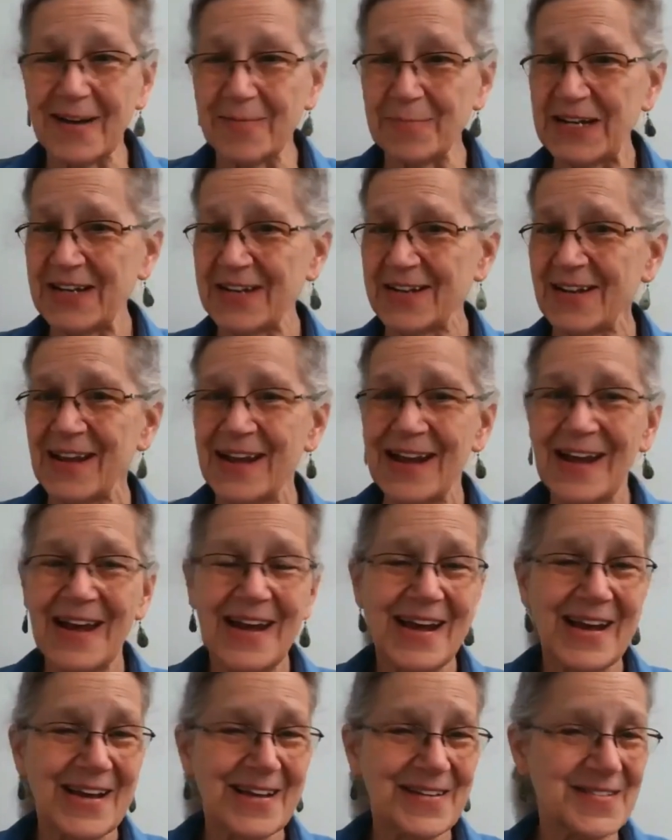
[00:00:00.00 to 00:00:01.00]
I mean,
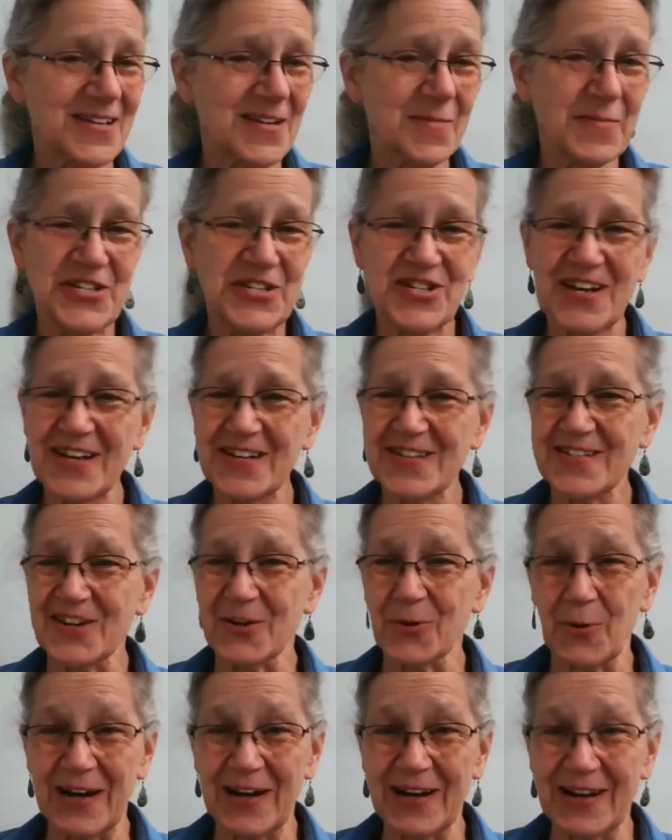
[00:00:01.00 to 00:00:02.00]
it's going to be shades
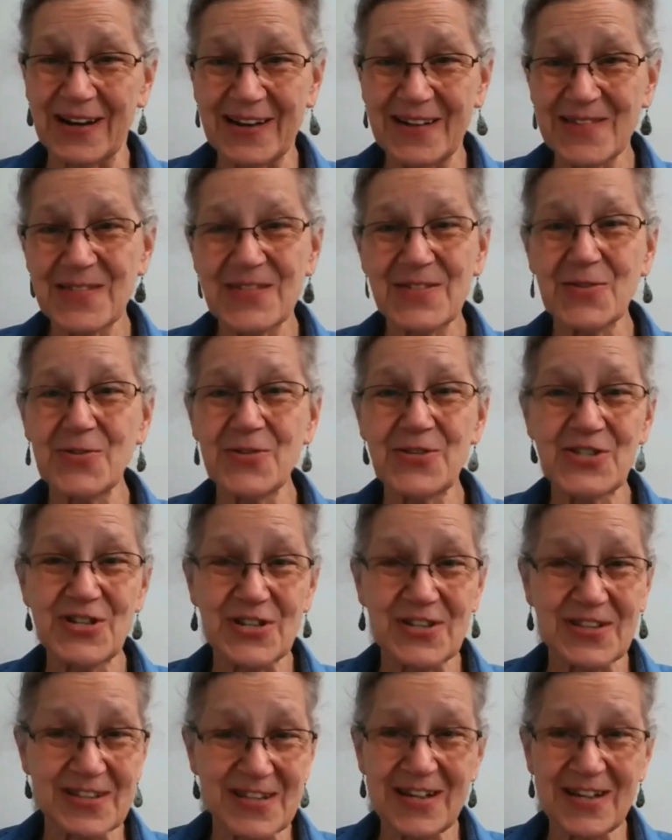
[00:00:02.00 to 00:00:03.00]
of gray. As soon as
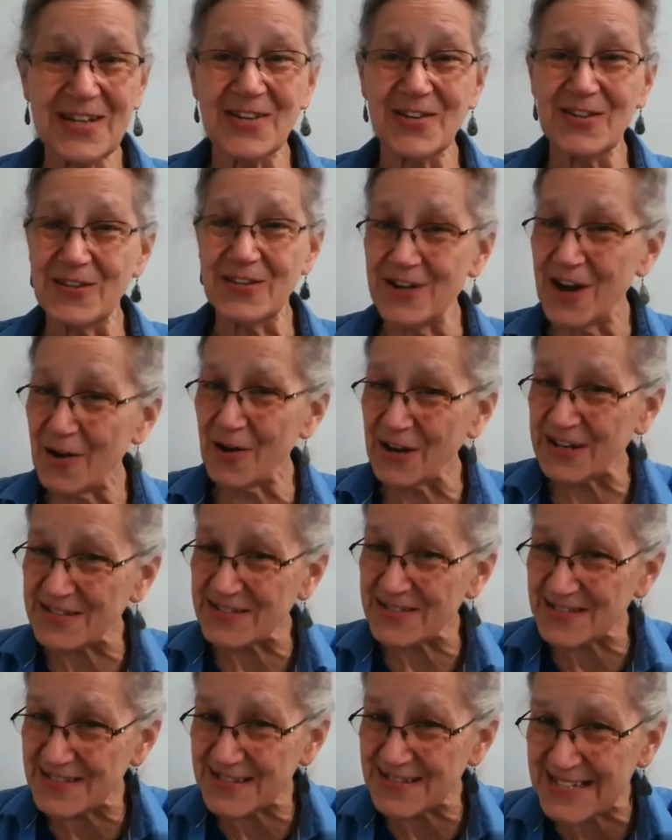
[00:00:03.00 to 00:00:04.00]
you think you know
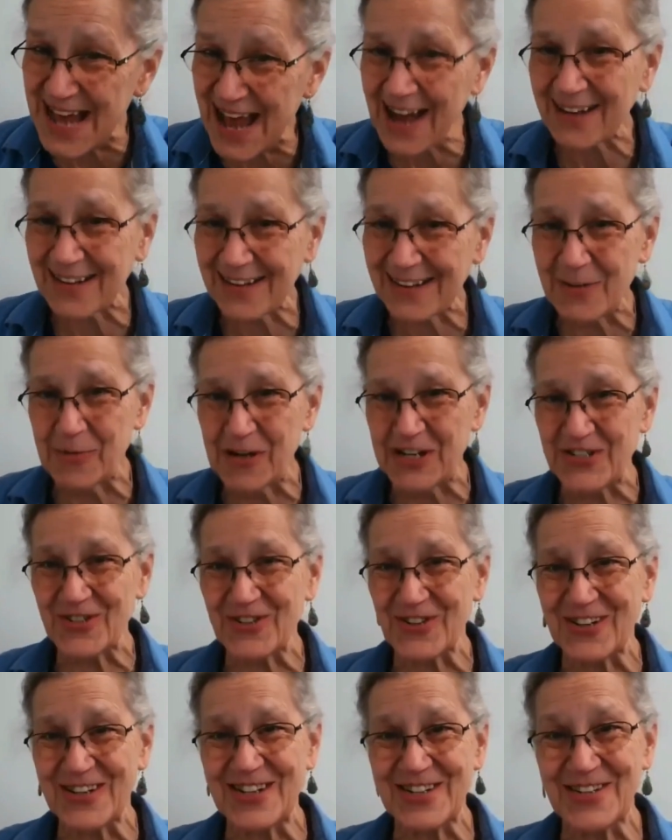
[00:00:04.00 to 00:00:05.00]
exactly what
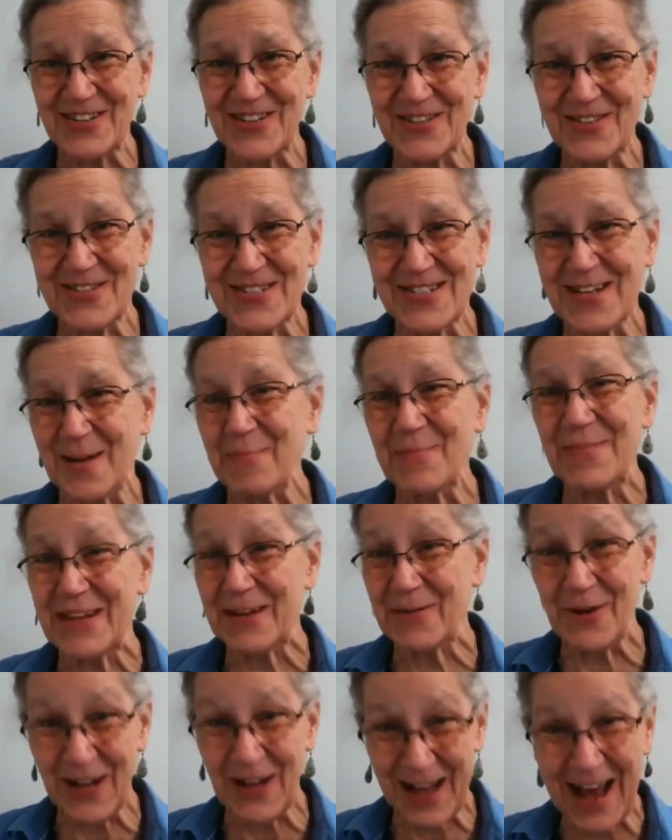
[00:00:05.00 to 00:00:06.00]
you're going to do,
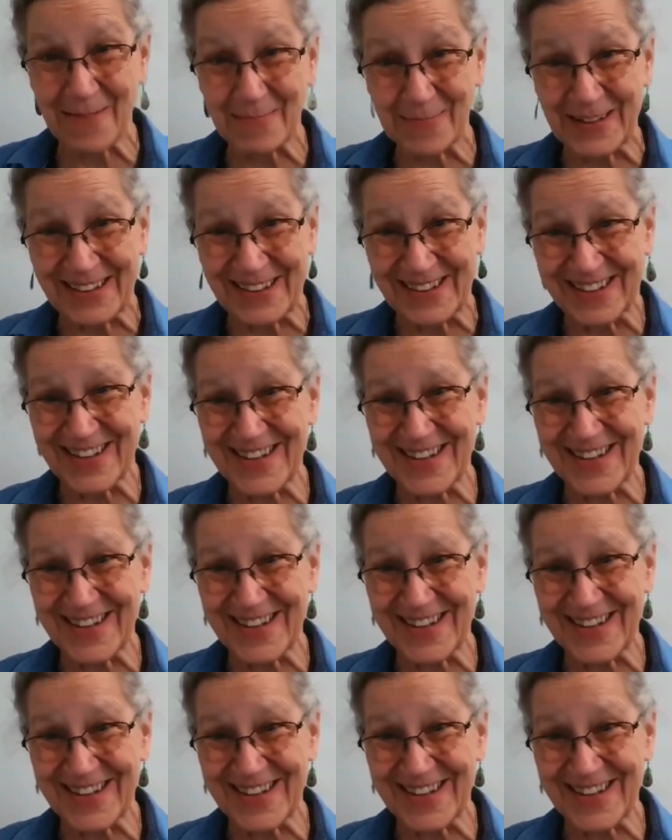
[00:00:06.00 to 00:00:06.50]
something will happen.